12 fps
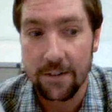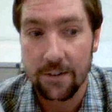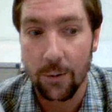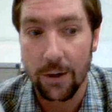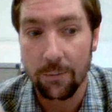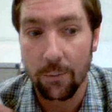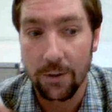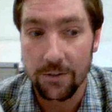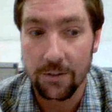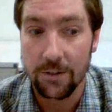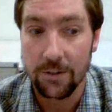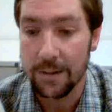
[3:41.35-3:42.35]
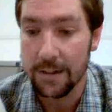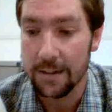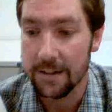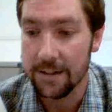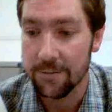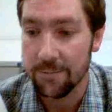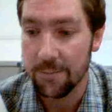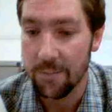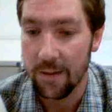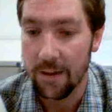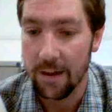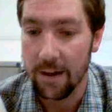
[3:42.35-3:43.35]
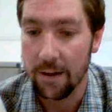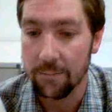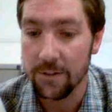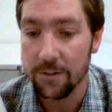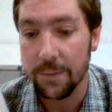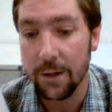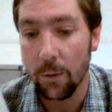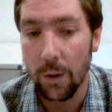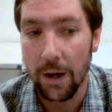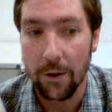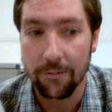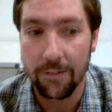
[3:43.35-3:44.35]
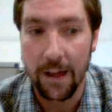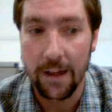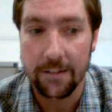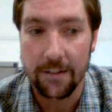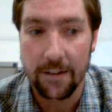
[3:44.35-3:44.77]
so I'd want you to be just be aware of that.